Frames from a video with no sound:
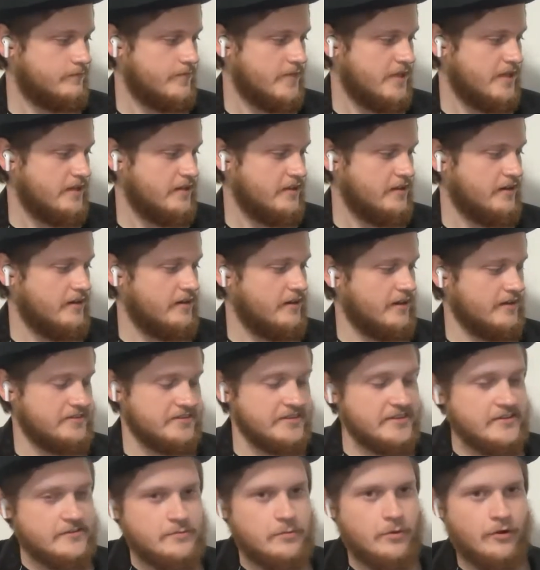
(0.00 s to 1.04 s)
At
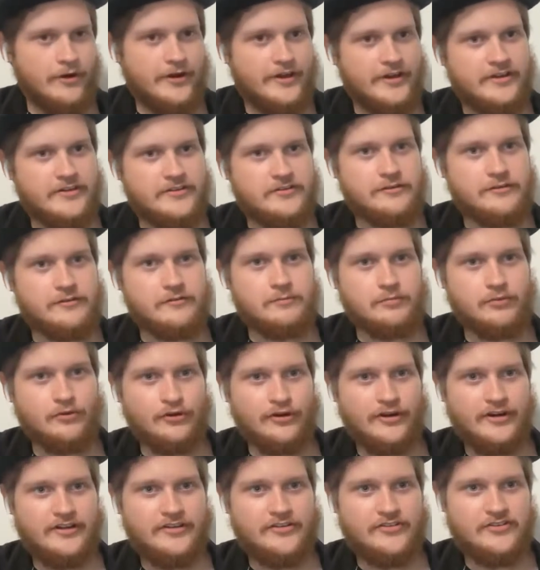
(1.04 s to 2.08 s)
this point, it's
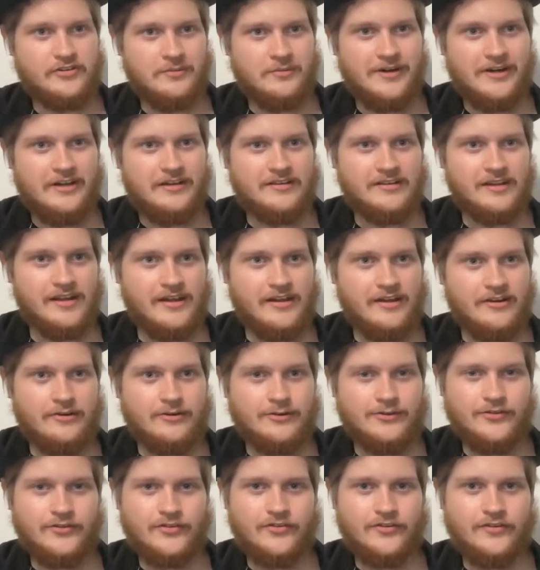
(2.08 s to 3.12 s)
printed so many
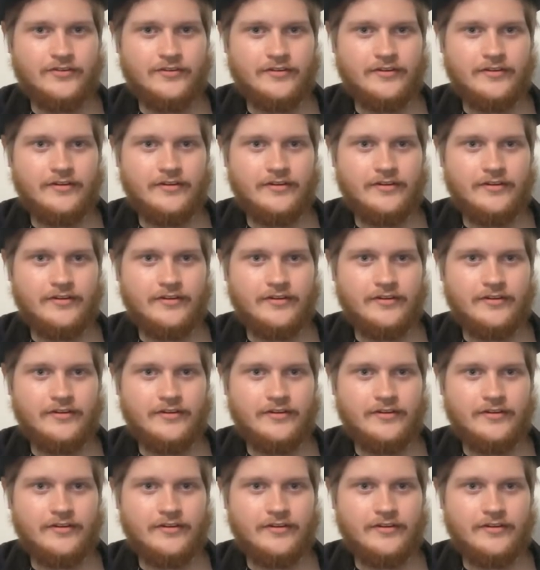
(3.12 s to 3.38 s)
layers,